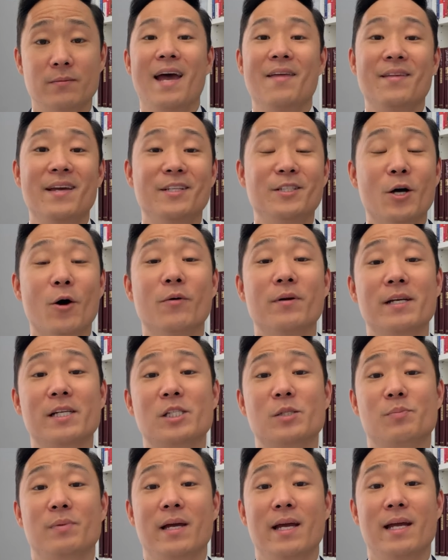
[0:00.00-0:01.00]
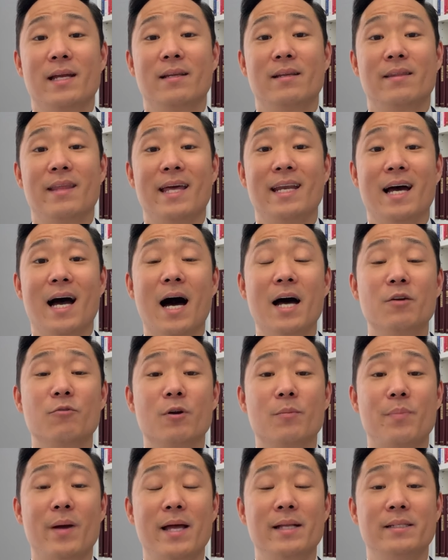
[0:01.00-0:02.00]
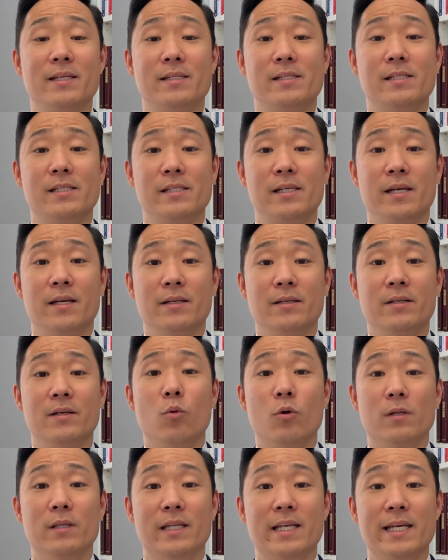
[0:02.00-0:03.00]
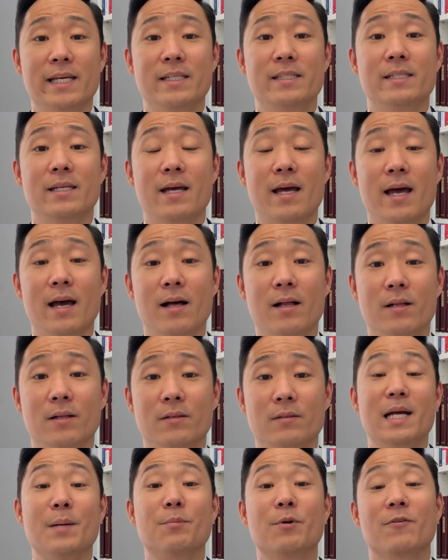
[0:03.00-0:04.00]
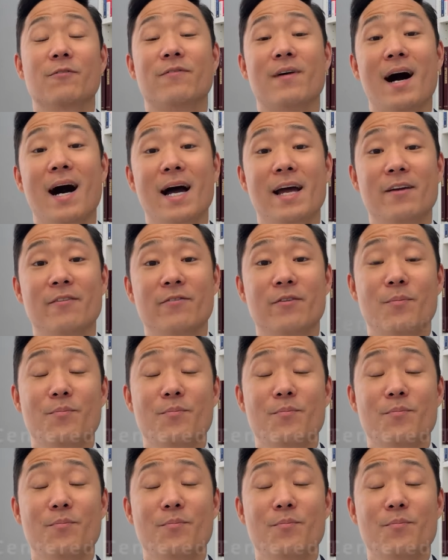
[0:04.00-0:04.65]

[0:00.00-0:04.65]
And they don't explain that unrepentant sin will lead to hell. Number five,